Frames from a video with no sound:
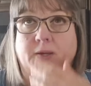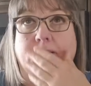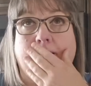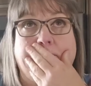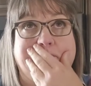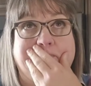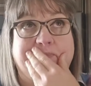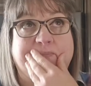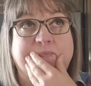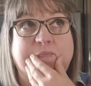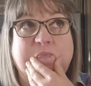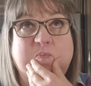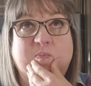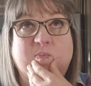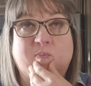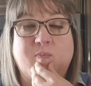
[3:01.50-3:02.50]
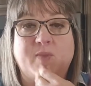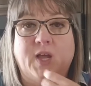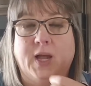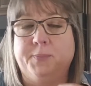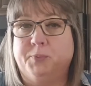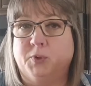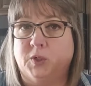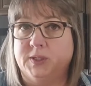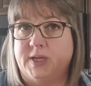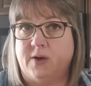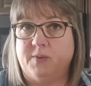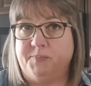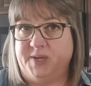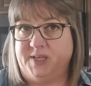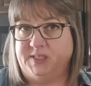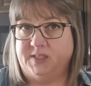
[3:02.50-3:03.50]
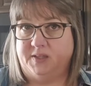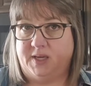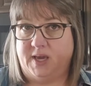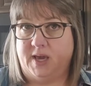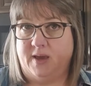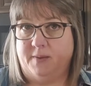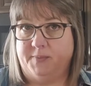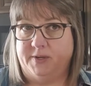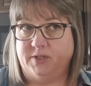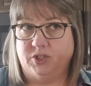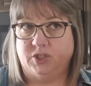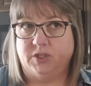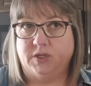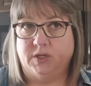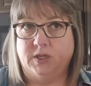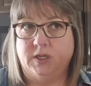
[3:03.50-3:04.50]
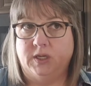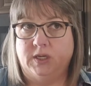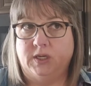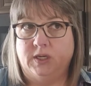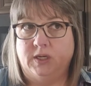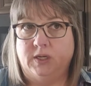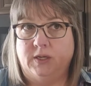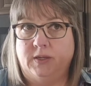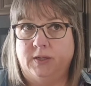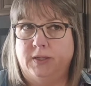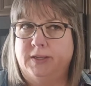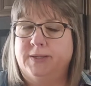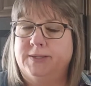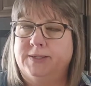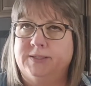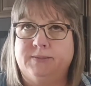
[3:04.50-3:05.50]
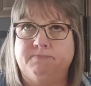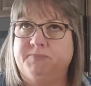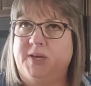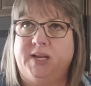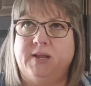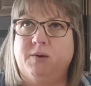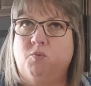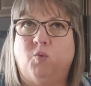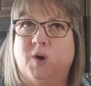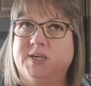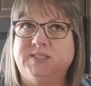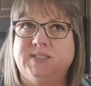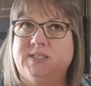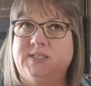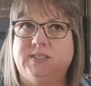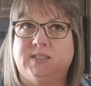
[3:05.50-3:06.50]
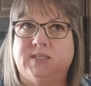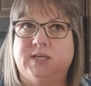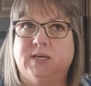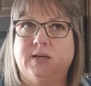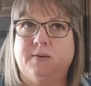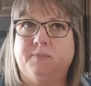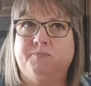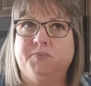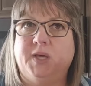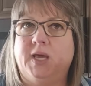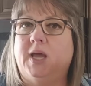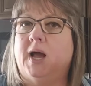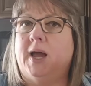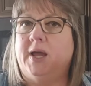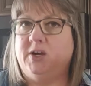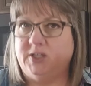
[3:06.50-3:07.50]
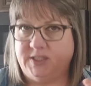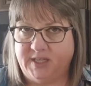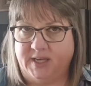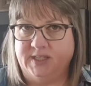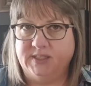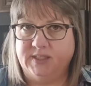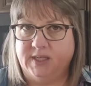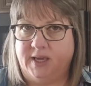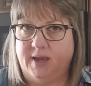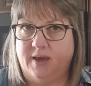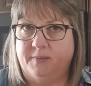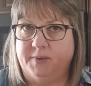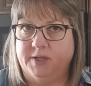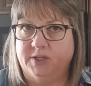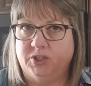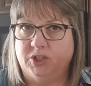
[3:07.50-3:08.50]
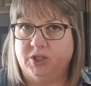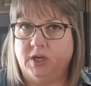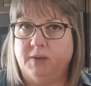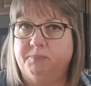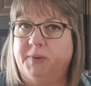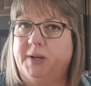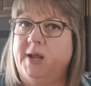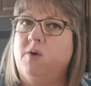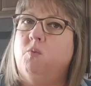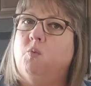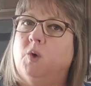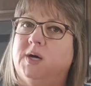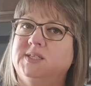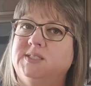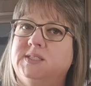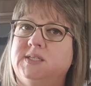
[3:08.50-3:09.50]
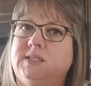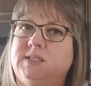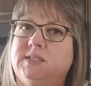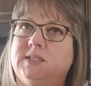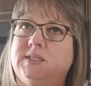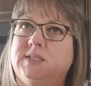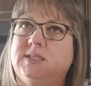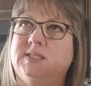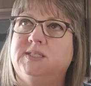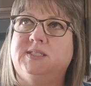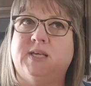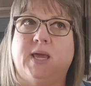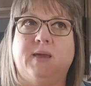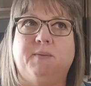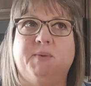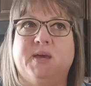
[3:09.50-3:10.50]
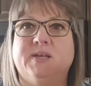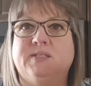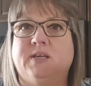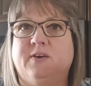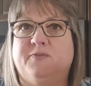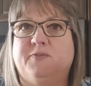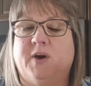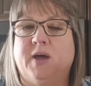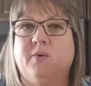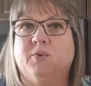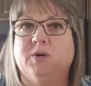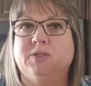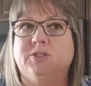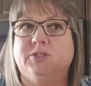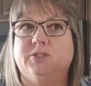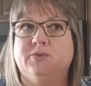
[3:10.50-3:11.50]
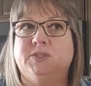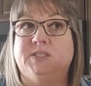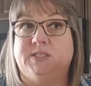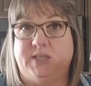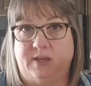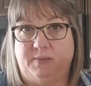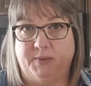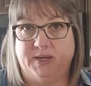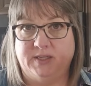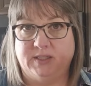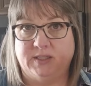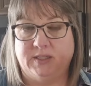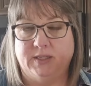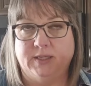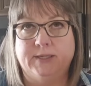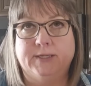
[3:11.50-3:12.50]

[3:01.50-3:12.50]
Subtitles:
good. I pulled out a piece of the cabbage and I could taste the cabbage, but it wasn't the same as if I were to steam it.